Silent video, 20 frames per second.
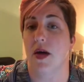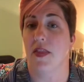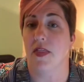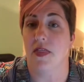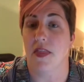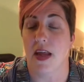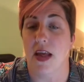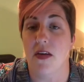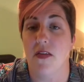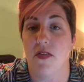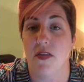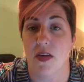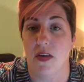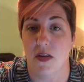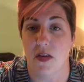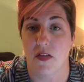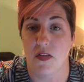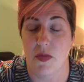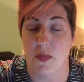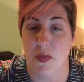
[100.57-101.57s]
they feel
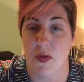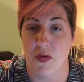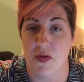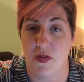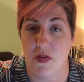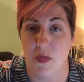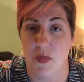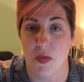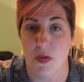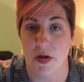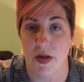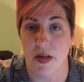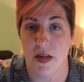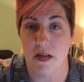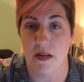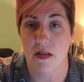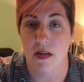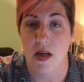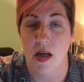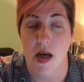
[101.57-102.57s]
is the most
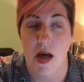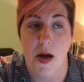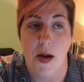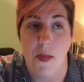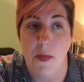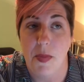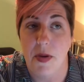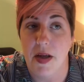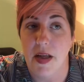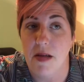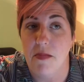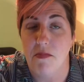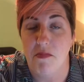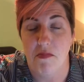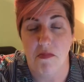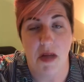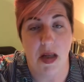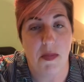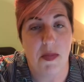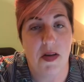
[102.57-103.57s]
important, but
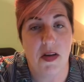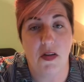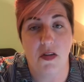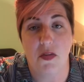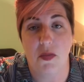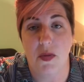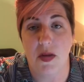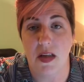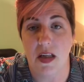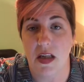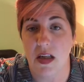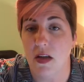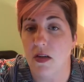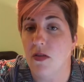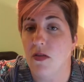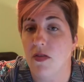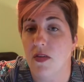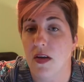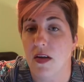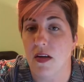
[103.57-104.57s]
maybe there's one that you
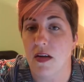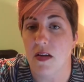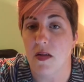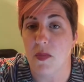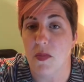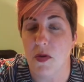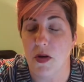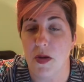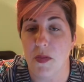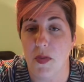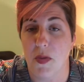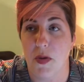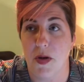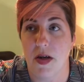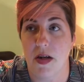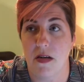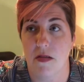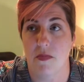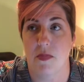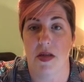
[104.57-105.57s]
feel is more
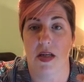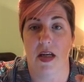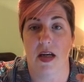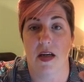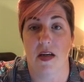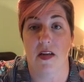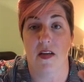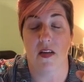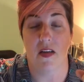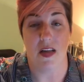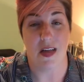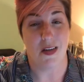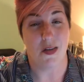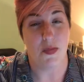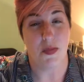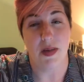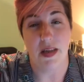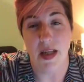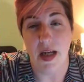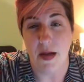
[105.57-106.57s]
important because it's
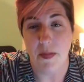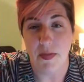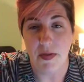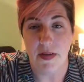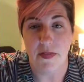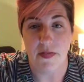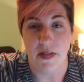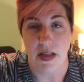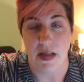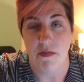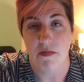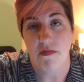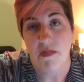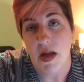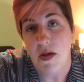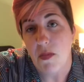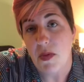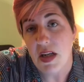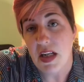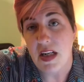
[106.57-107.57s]
really uplifting
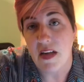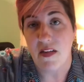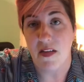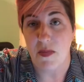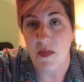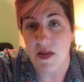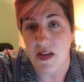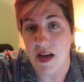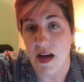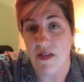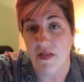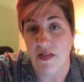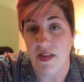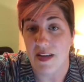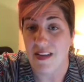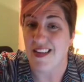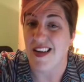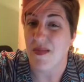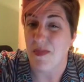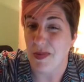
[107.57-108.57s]
and we need some stuff
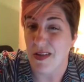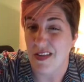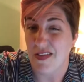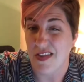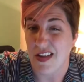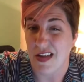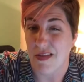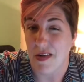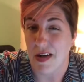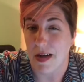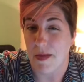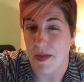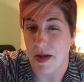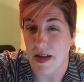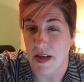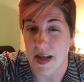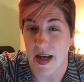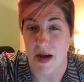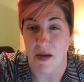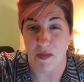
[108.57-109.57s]
that's uplifting right about
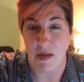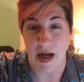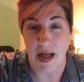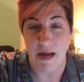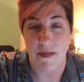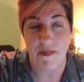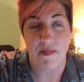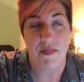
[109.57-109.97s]
now, right?